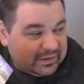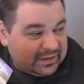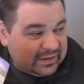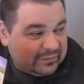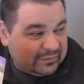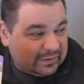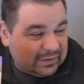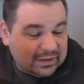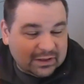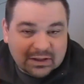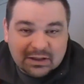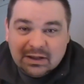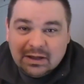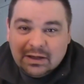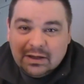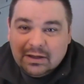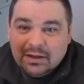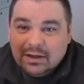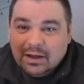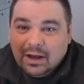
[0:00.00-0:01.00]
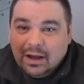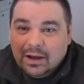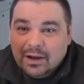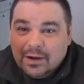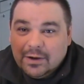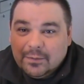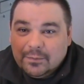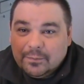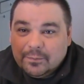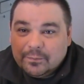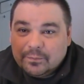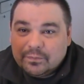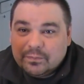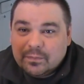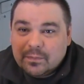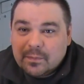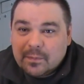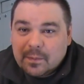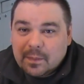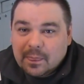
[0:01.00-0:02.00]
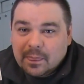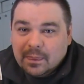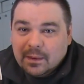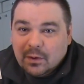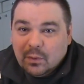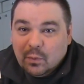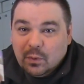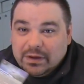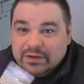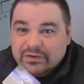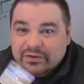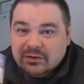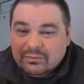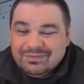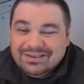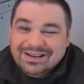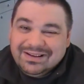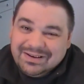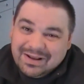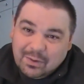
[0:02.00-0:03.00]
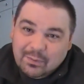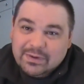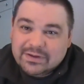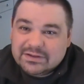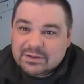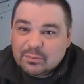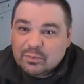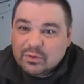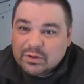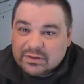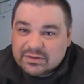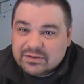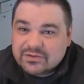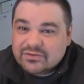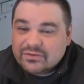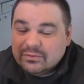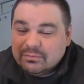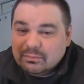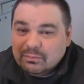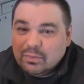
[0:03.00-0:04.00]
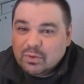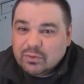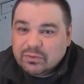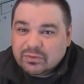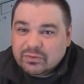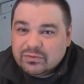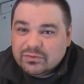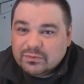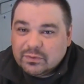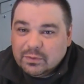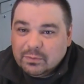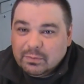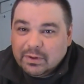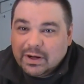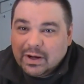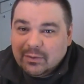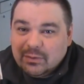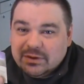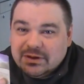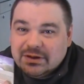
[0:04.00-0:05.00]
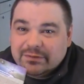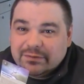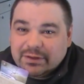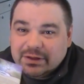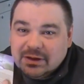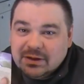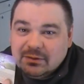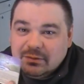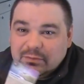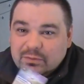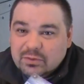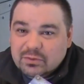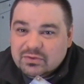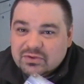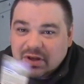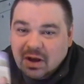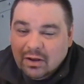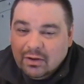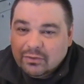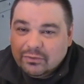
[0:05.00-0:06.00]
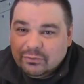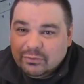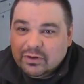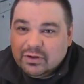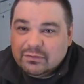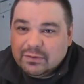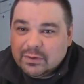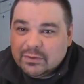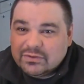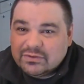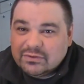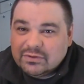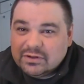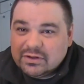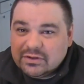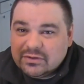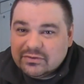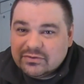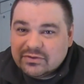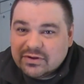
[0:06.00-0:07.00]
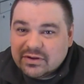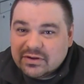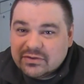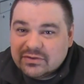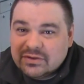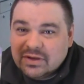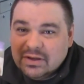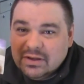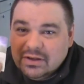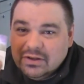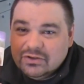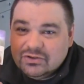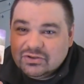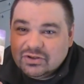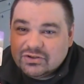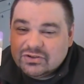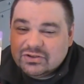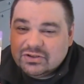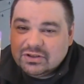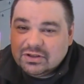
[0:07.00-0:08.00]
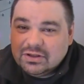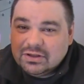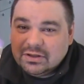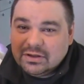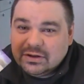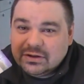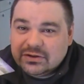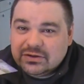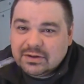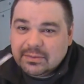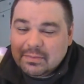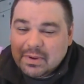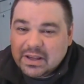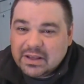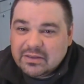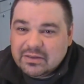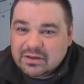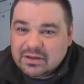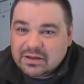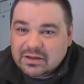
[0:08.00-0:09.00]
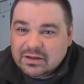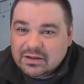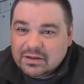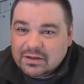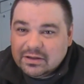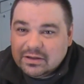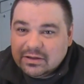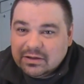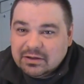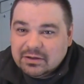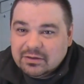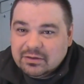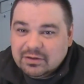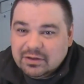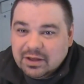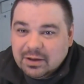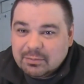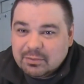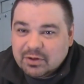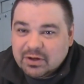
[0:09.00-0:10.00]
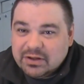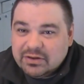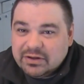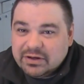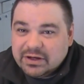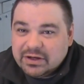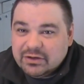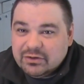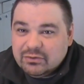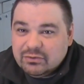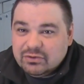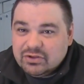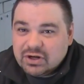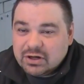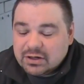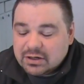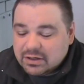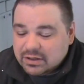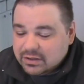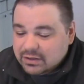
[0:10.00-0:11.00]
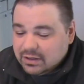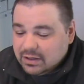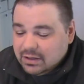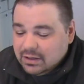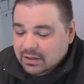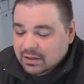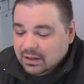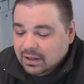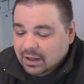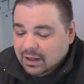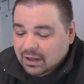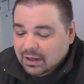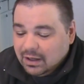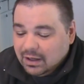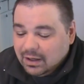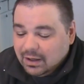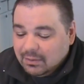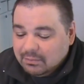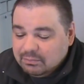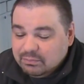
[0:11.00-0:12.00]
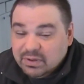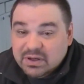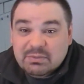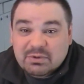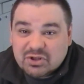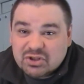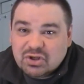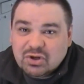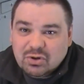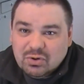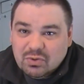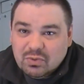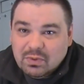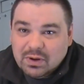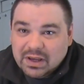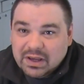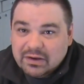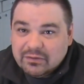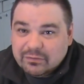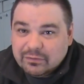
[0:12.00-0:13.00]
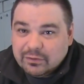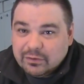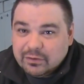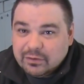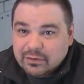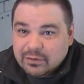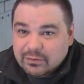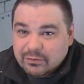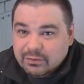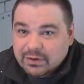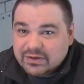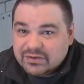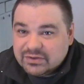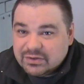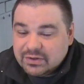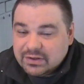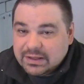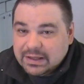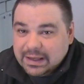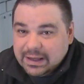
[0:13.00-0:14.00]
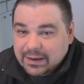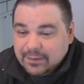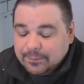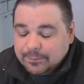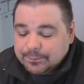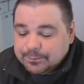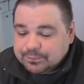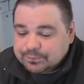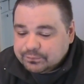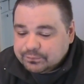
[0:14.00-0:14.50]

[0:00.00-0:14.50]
definitely not waste the points because they're both useful, but I would definitely use all 3 if I was going to use this, just to make the upgrade that I do target pretty much go away for the rest of the game.